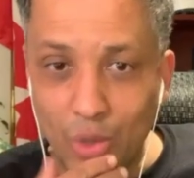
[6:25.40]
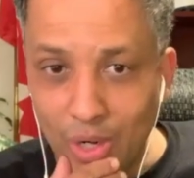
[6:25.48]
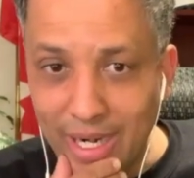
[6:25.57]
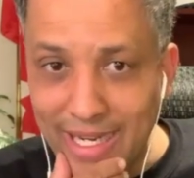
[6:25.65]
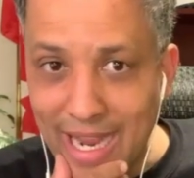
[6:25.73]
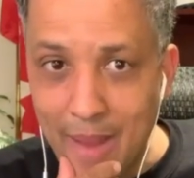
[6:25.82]
a
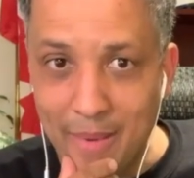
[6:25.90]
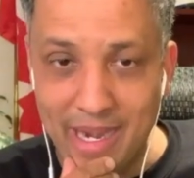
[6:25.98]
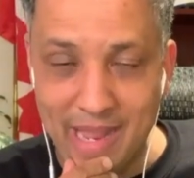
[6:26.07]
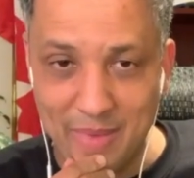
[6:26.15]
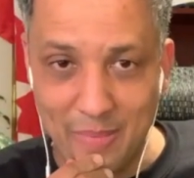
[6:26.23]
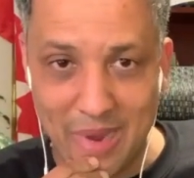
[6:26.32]
mentor and a
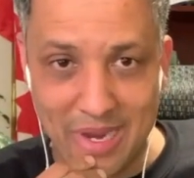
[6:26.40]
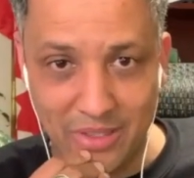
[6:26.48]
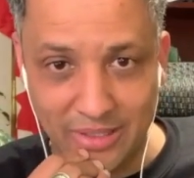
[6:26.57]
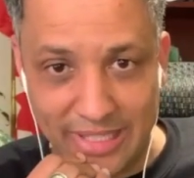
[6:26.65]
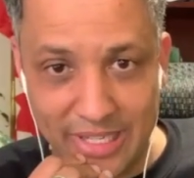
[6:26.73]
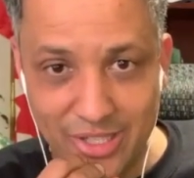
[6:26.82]
guy by the name of
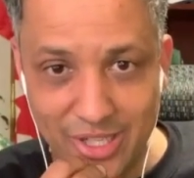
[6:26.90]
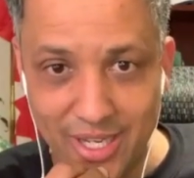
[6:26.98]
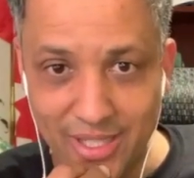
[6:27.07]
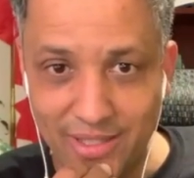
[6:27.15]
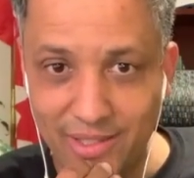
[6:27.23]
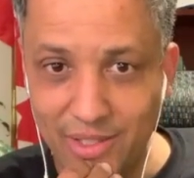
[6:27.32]
Michael
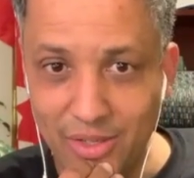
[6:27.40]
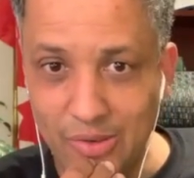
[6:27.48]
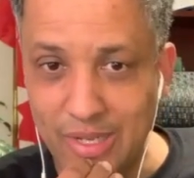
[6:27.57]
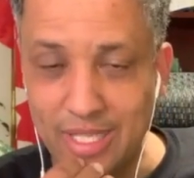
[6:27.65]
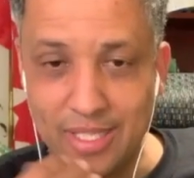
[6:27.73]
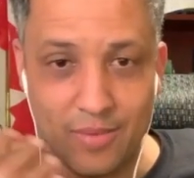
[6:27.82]
Leachin,
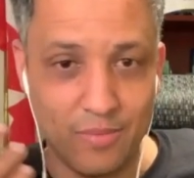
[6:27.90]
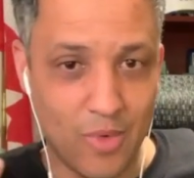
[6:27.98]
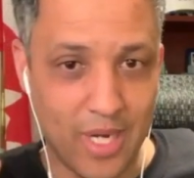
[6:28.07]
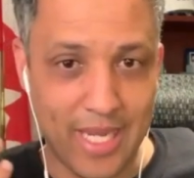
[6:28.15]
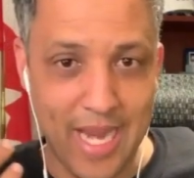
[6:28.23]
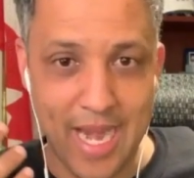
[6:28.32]
who is
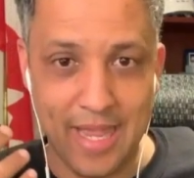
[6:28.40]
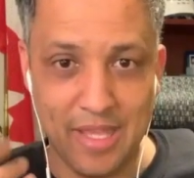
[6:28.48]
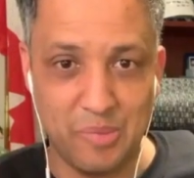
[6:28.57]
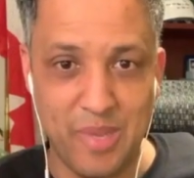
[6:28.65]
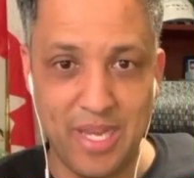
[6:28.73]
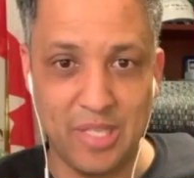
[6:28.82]
one of
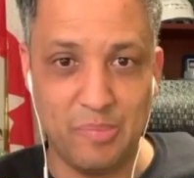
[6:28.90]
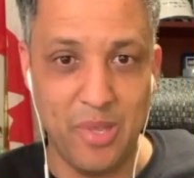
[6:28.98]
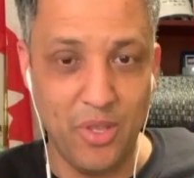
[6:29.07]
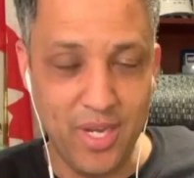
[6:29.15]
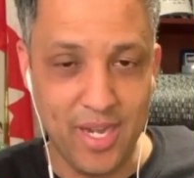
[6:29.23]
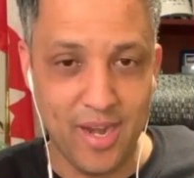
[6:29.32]
Canada's
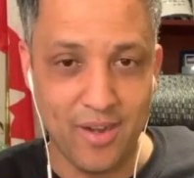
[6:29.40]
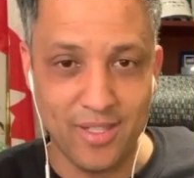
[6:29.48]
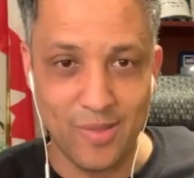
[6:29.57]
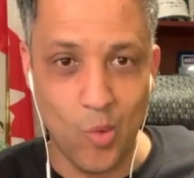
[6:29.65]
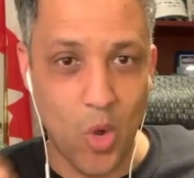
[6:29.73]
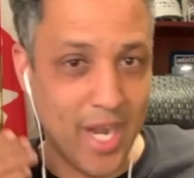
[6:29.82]
biggest
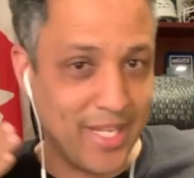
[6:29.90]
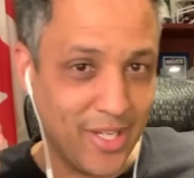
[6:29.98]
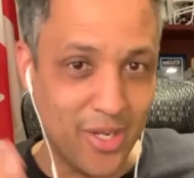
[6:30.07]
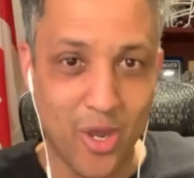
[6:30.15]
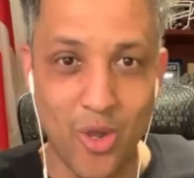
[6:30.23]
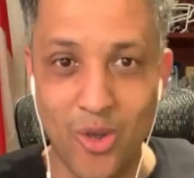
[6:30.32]
billionaires, and
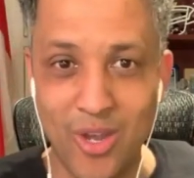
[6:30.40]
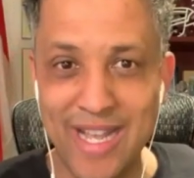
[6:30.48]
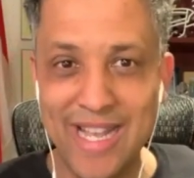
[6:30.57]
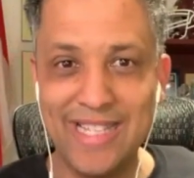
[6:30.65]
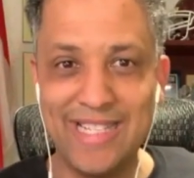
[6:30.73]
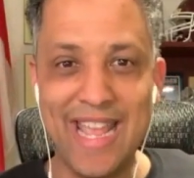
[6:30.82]
wanting to
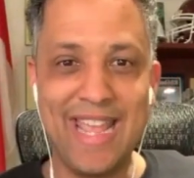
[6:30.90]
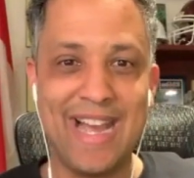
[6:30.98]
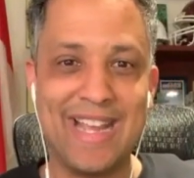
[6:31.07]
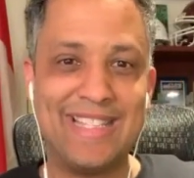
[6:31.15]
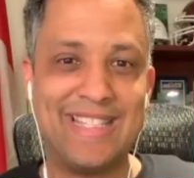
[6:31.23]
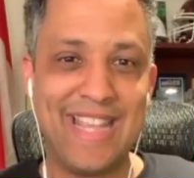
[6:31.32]
go to
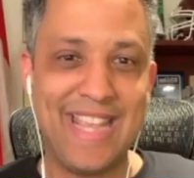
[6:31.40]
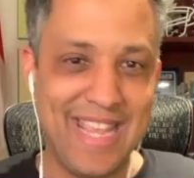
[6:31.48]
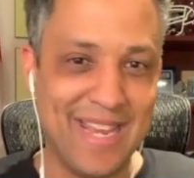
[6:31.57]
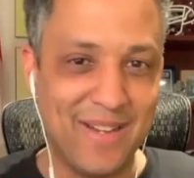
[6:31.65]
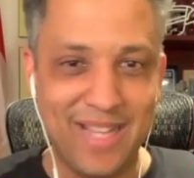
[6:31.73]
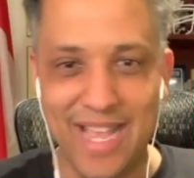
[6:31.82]

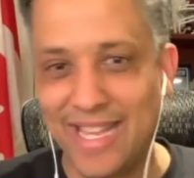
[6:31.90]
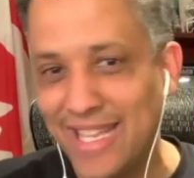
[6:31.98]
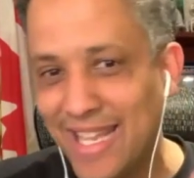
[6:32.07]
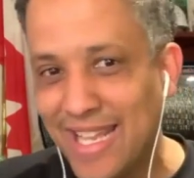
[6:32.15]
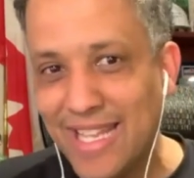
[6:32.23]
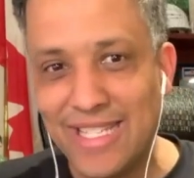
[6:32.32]
AIC and
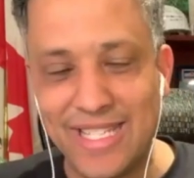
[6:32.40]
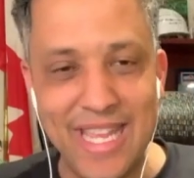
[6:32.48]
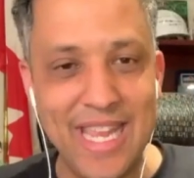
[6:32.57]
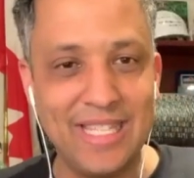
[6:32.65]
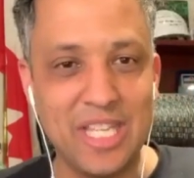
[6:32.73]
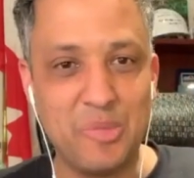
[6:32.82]
like
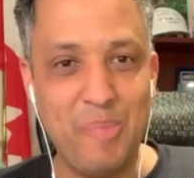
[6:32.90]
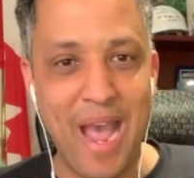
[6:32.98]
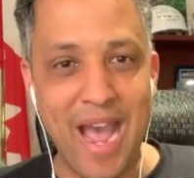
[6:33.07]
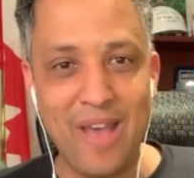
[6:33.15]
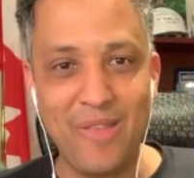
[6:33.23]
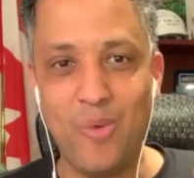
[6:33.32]
seeing
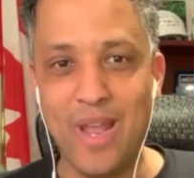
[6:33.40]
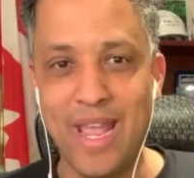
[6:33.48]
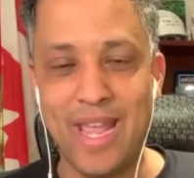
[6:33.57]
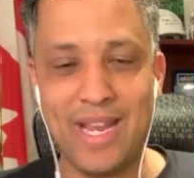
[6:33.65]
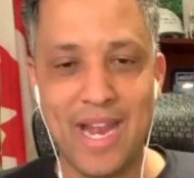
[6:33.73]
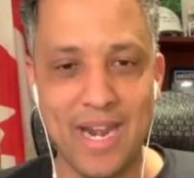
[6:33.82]
this
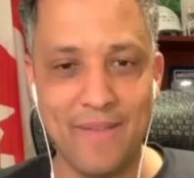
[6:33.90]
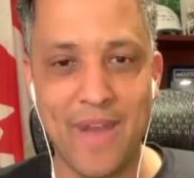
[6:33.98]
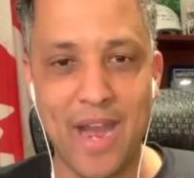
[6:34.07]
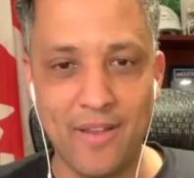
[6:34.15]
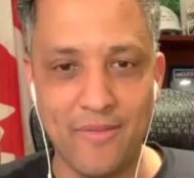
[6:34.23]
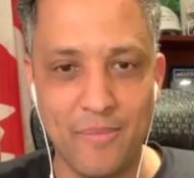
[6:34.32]
pathway
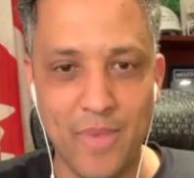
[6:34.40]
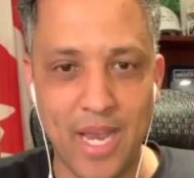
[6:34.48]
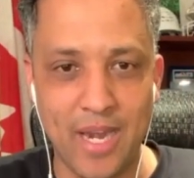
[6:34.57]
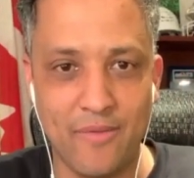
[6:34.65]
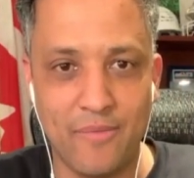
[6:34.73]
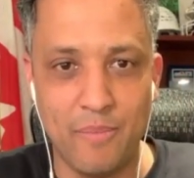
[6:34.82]
kind of out
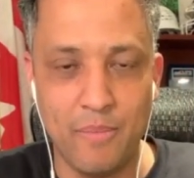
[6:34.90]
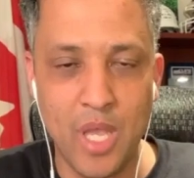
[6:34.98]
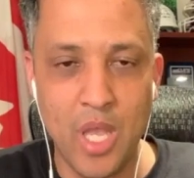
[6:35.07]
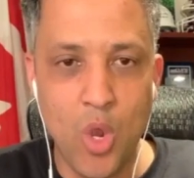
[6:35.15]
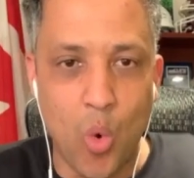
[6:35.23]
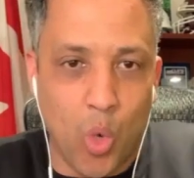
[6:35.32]
of
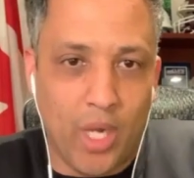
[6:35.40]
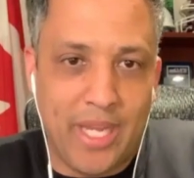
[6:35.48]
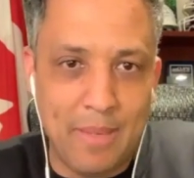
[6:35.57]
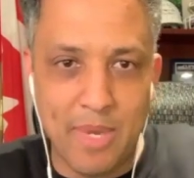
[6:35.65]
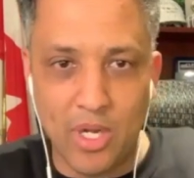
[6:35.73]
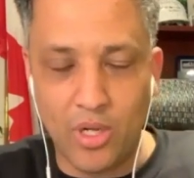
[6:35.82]

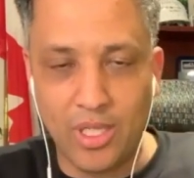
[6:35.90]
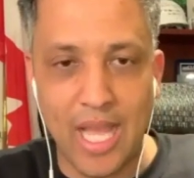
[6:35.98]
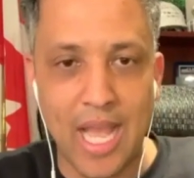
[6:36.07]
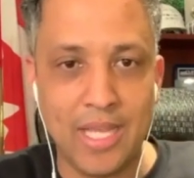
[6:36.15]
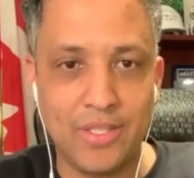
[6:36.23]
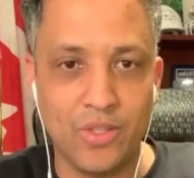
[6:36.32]
working middle
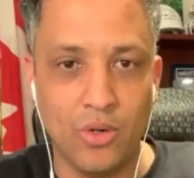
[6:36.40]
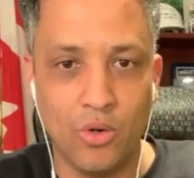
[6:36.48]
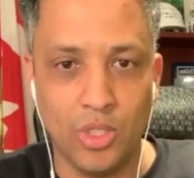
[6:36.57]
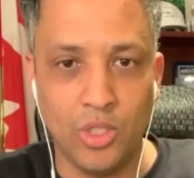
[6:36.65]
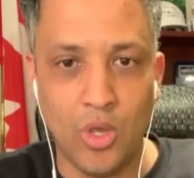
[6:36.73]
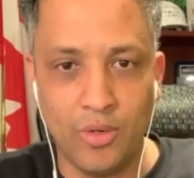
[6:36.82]
class
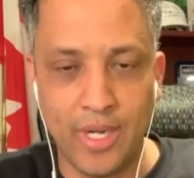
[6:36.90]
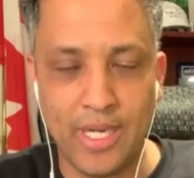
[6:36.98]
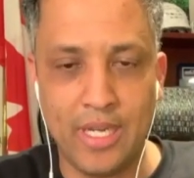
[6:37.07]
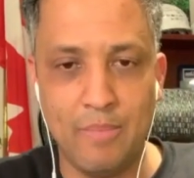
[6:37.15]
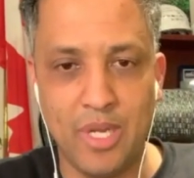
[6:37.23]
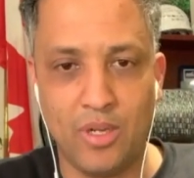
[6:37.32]
or
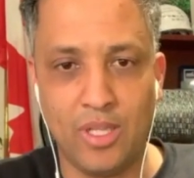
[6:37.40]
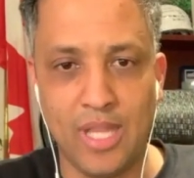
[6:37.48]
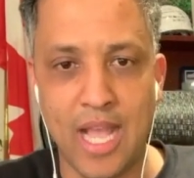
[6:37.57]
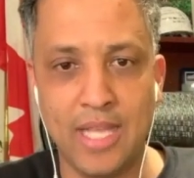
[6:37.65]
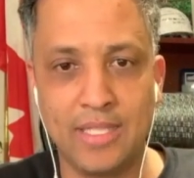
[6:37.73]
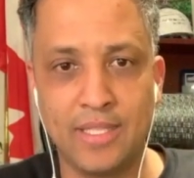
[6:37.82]
lower income
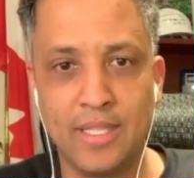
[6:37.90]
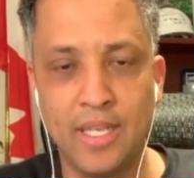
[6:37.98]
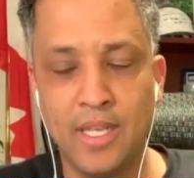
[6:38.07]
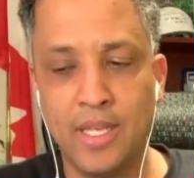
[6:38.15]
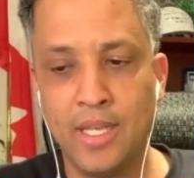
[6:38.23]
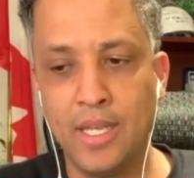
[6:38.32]
middle
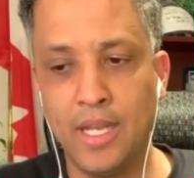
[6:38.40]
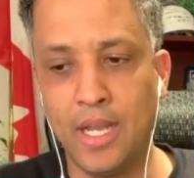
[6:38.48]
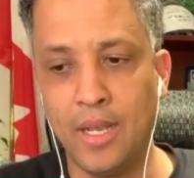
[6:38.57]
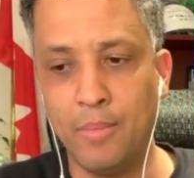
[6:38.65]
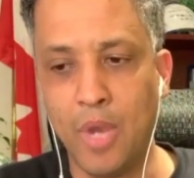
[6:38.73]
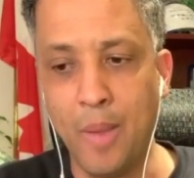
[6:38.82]
class
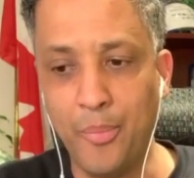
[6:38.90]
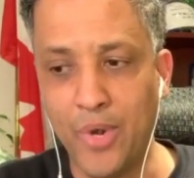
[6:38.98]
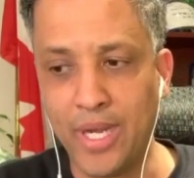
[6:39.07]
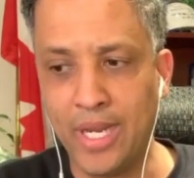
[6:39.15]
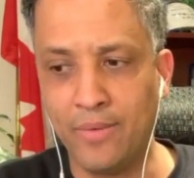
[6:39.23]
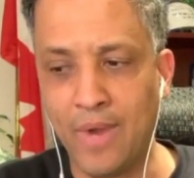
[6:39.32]

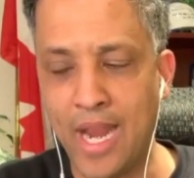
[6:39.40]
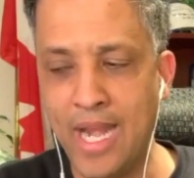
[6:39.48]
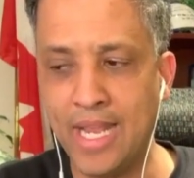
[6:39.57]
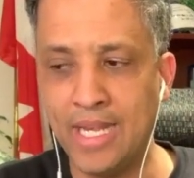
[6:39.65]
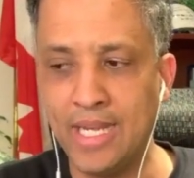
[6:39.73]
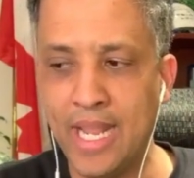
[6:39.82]
upbringing,
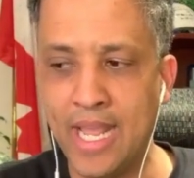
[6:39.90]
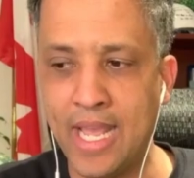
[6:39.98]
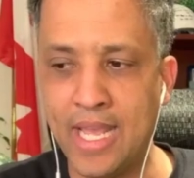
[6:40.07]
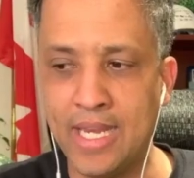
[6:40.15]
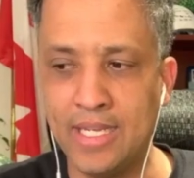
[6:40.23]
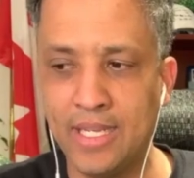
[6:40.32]
right?
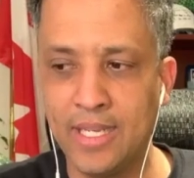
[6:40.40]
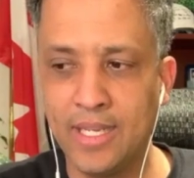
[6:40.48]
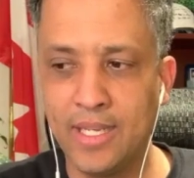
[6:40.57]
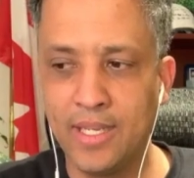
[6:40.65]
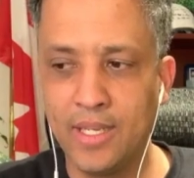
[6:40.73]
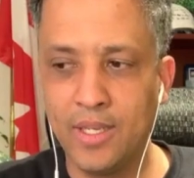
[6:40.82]
And
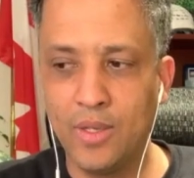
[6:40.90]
